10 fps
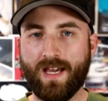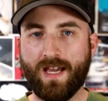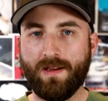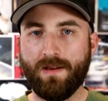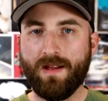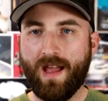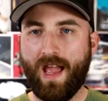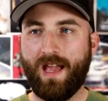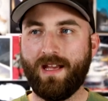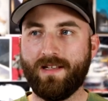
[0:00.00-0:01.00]
day,
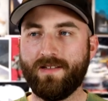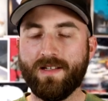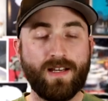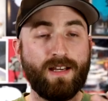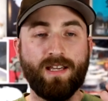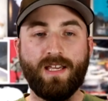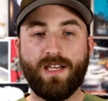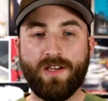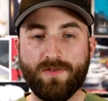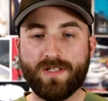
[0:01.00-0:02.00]
and
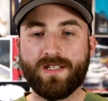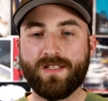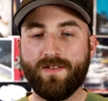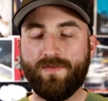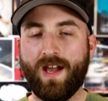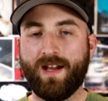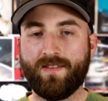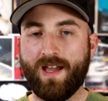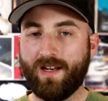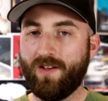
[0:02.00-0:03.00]
uses the
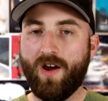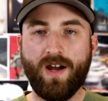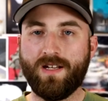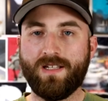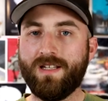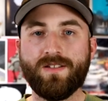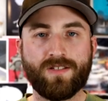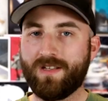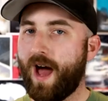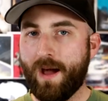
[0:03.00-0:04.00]
fact that God didn't
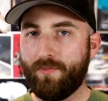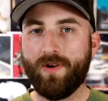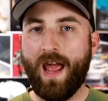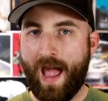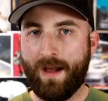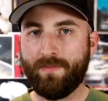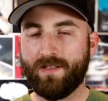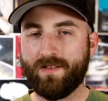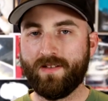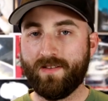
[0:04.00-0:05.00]
stop what
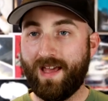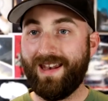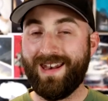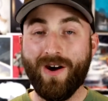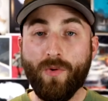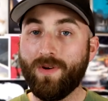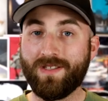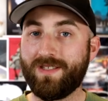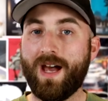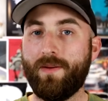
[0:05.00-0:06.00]
happened, that no
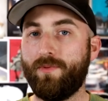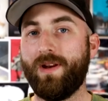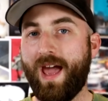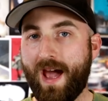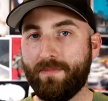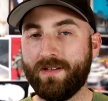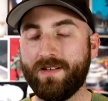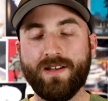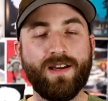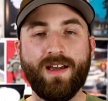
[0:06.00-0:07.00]
one stopped what happened,
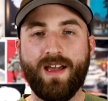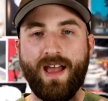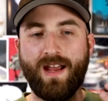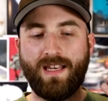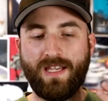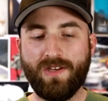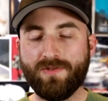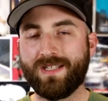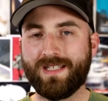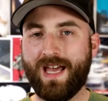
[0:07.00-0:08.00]
and he
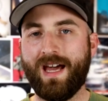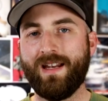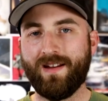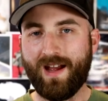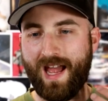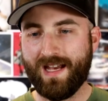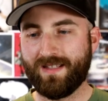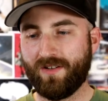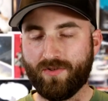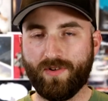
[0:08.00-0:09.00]
uses that
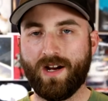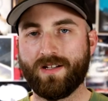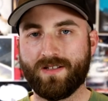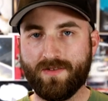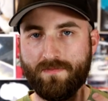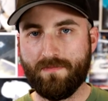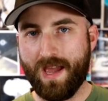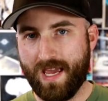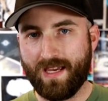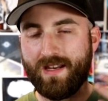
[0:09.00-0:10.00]
as a crux to
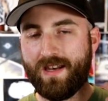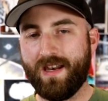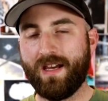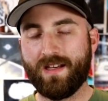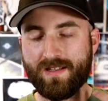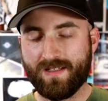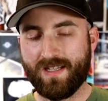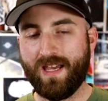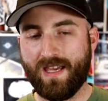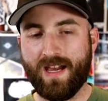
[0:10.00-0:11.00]
make Nick
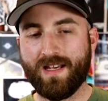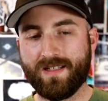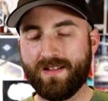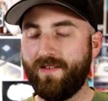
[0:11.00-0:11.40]
say yes.